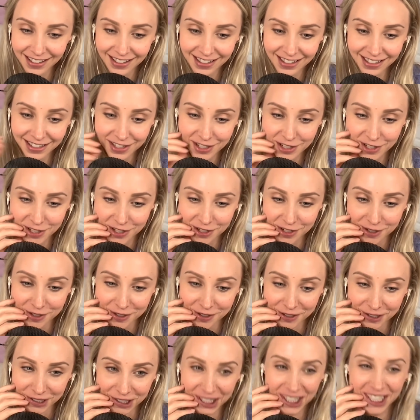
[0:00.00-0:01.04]
it
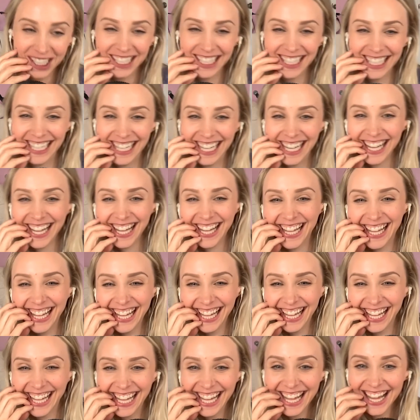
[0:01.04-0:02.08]
to
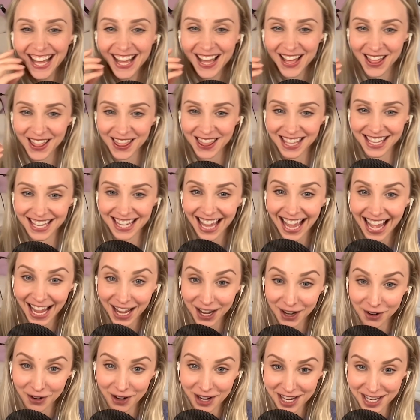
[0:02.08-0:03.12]
the
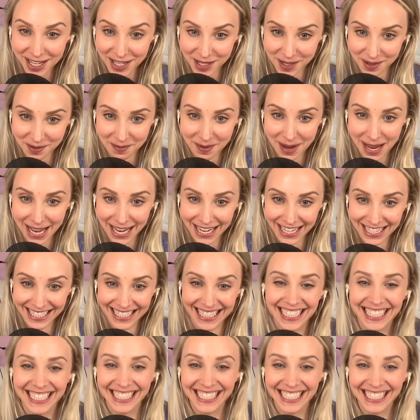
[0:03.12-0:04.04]
angriest men.